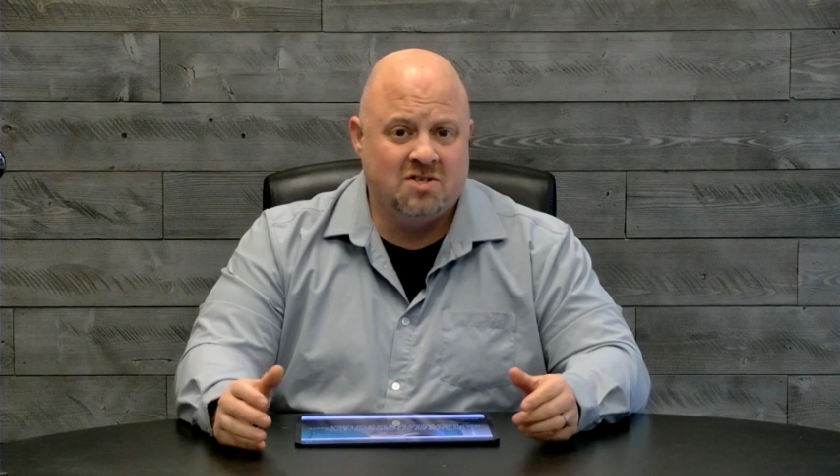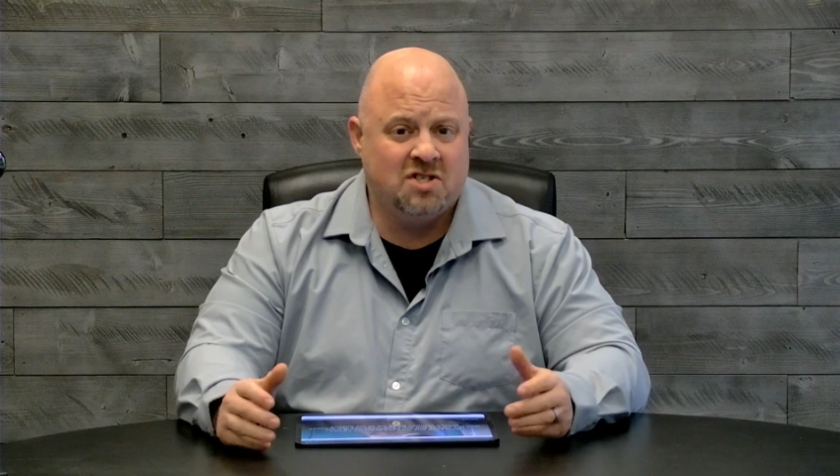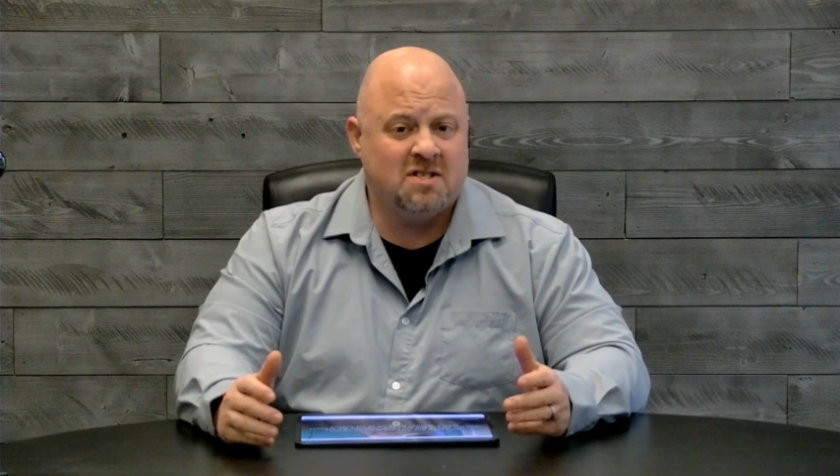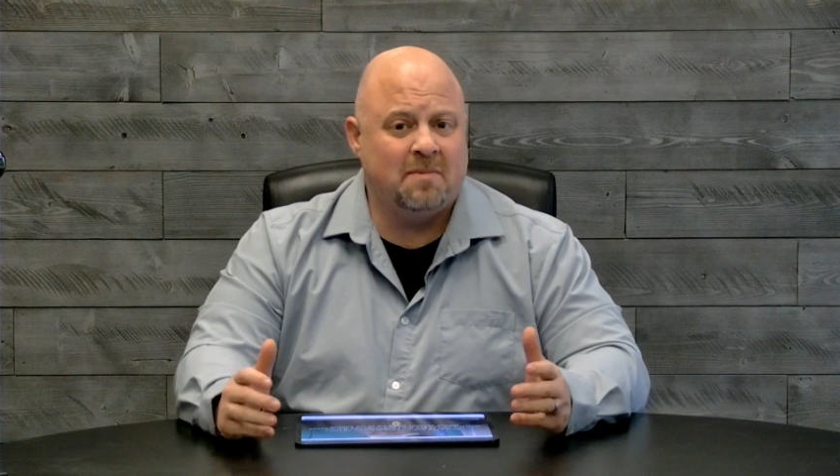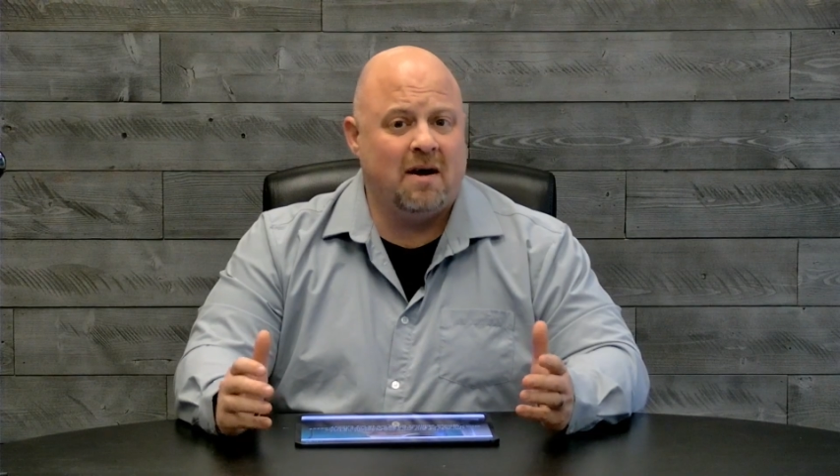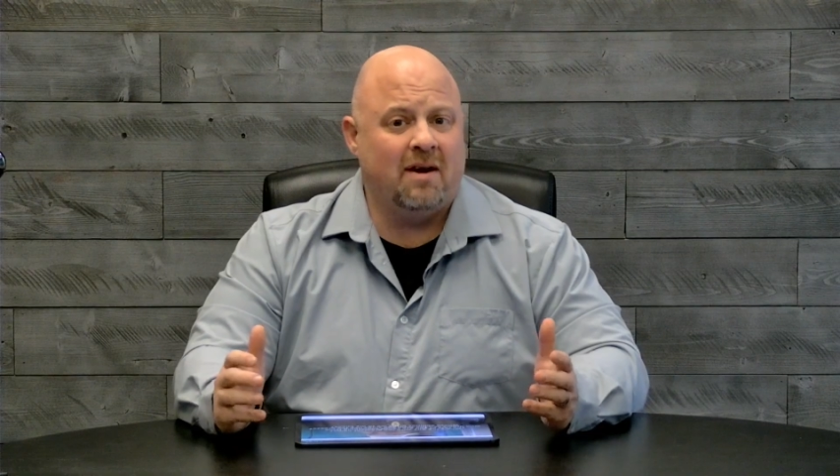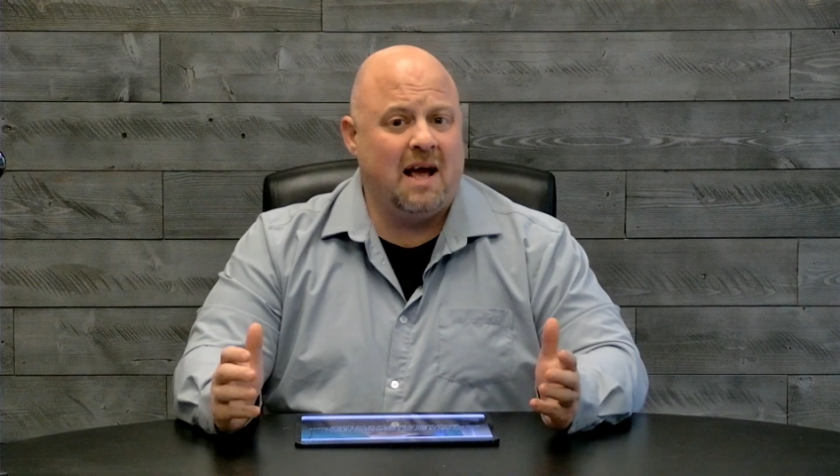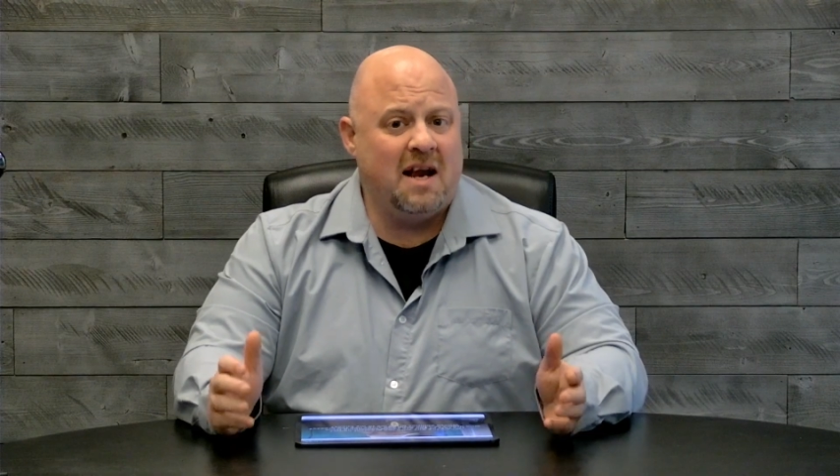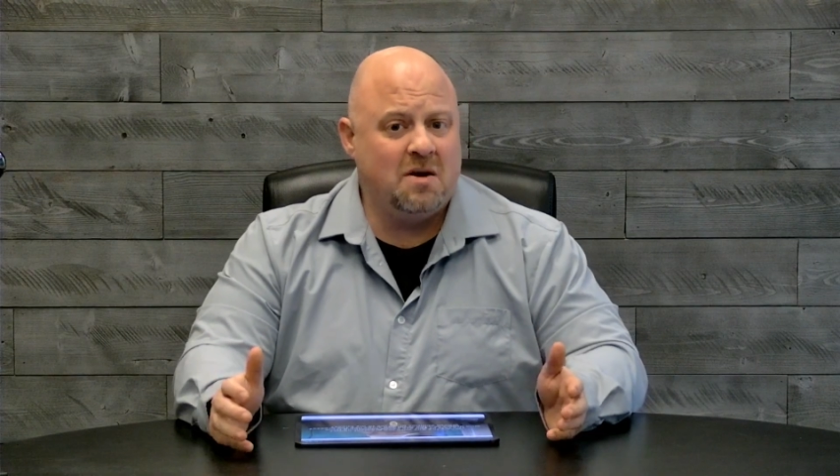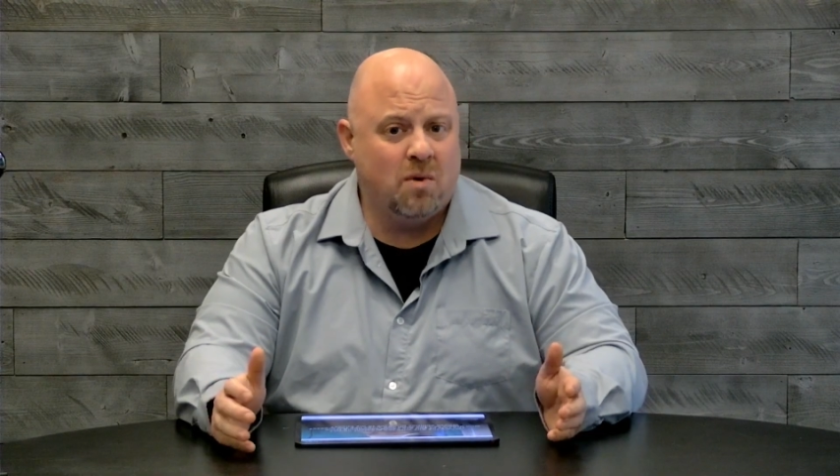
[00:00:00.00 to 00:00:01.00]
just about
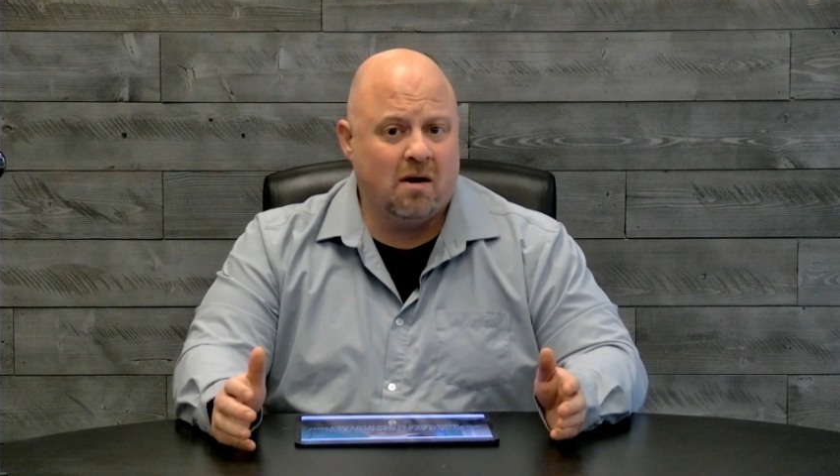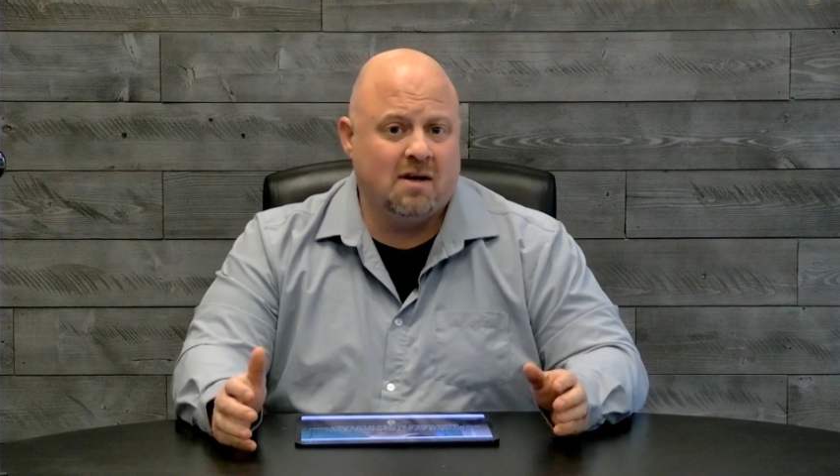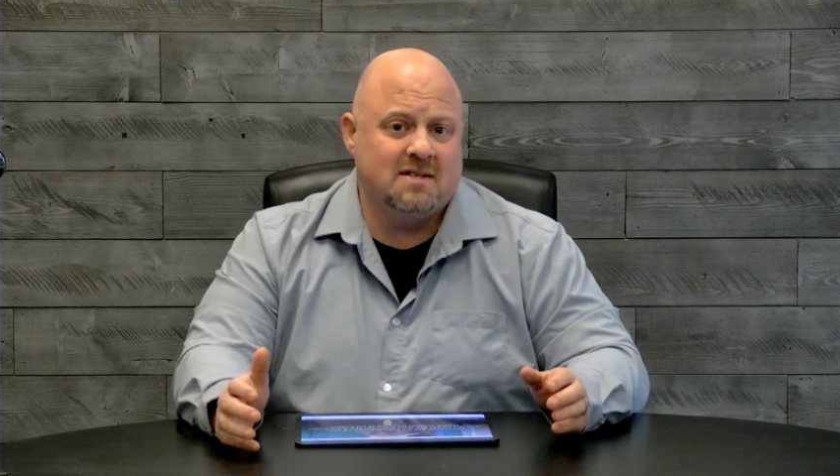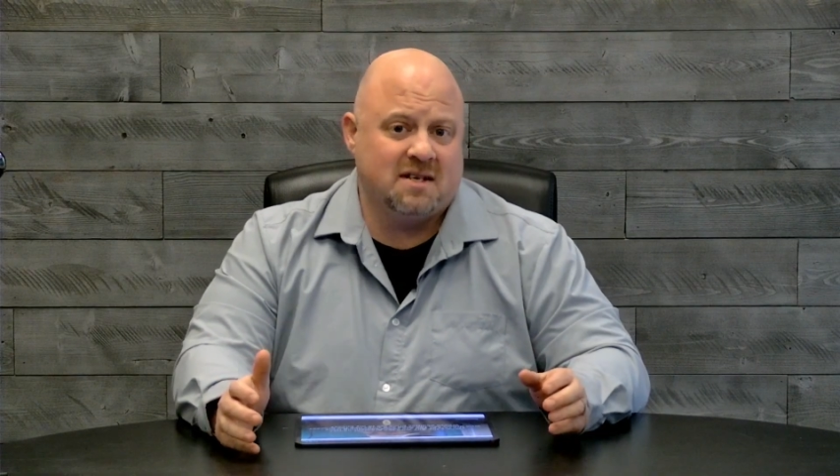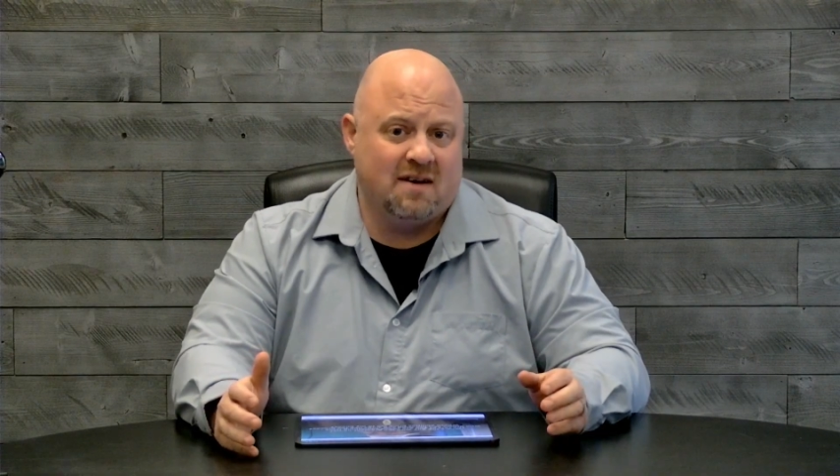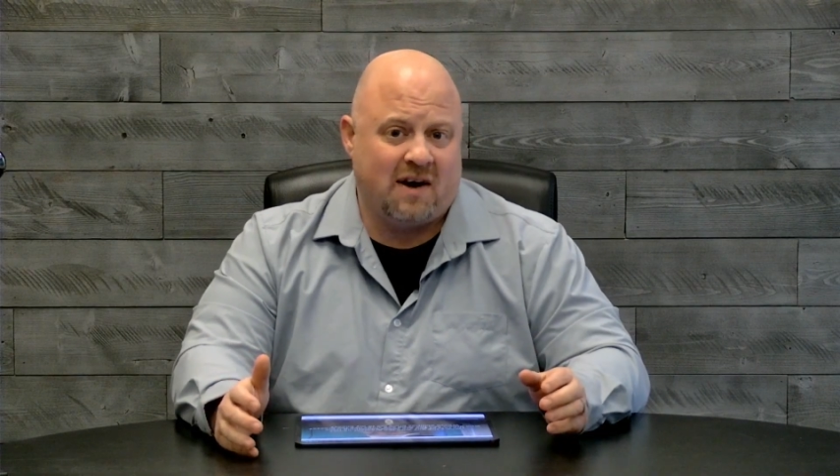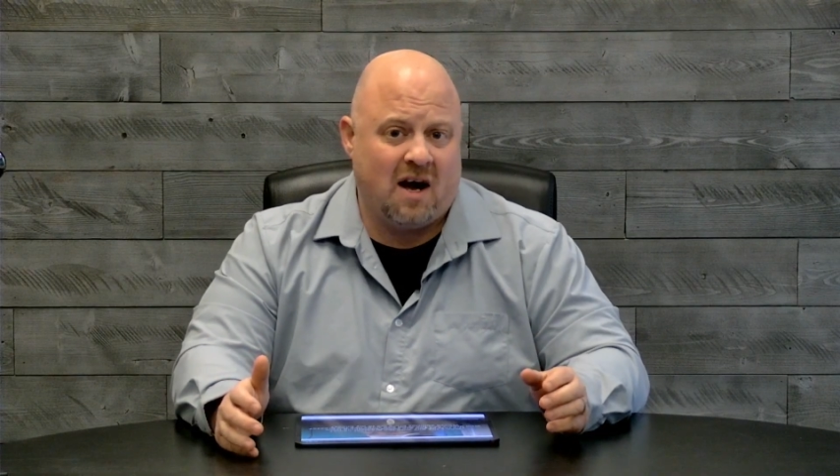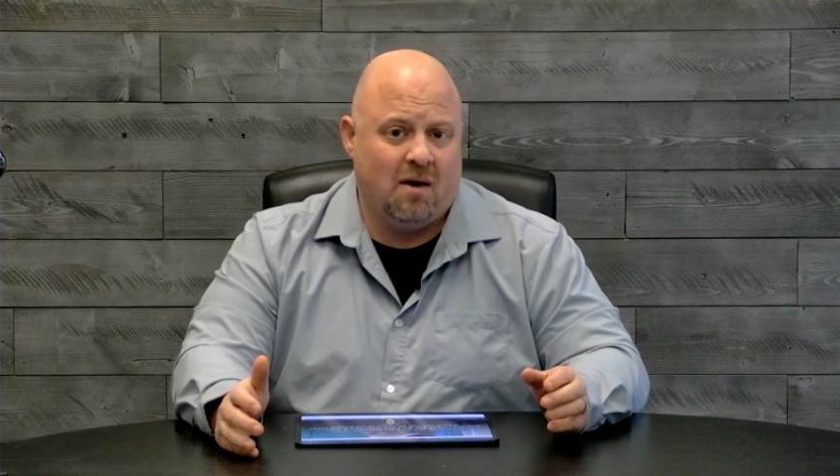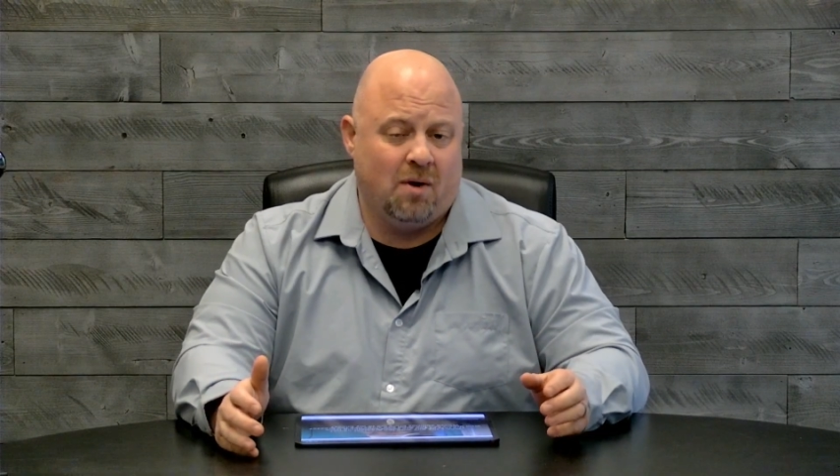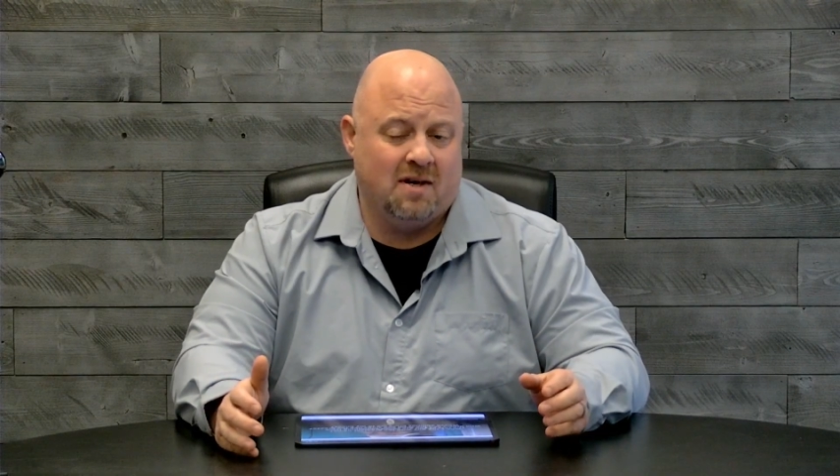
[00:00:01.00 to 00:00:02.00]
anywhere inside of
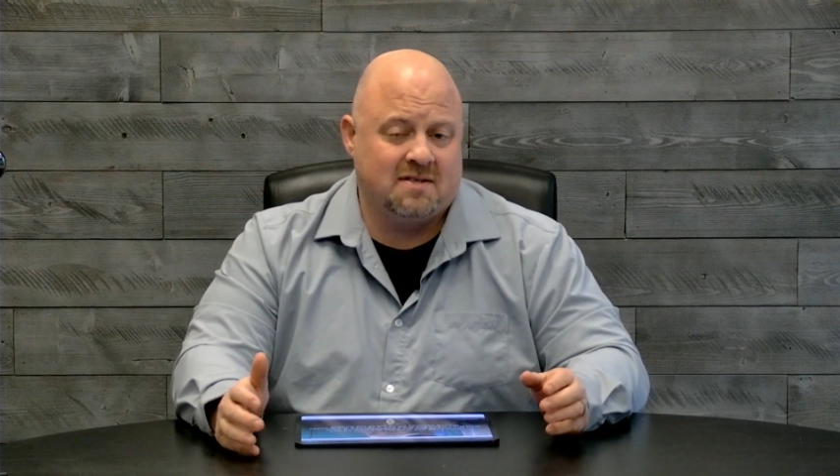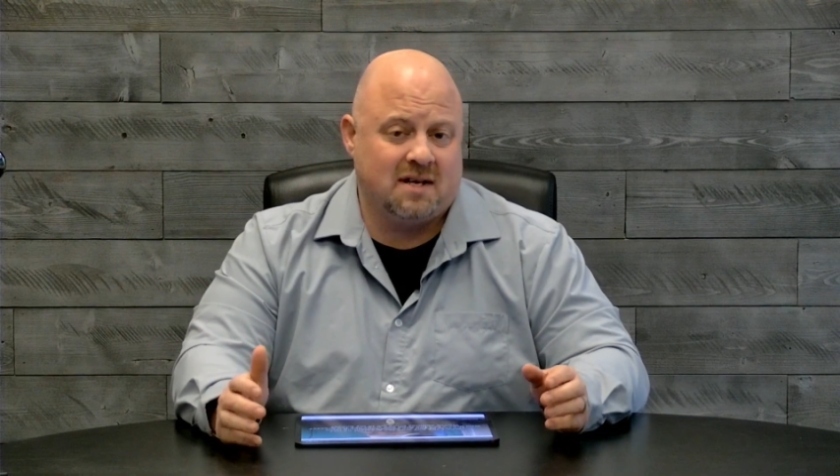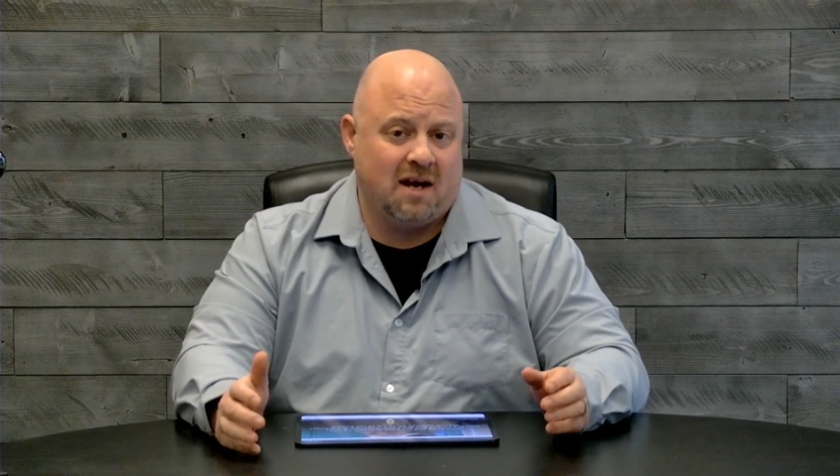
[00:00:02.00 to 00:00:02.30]
iOS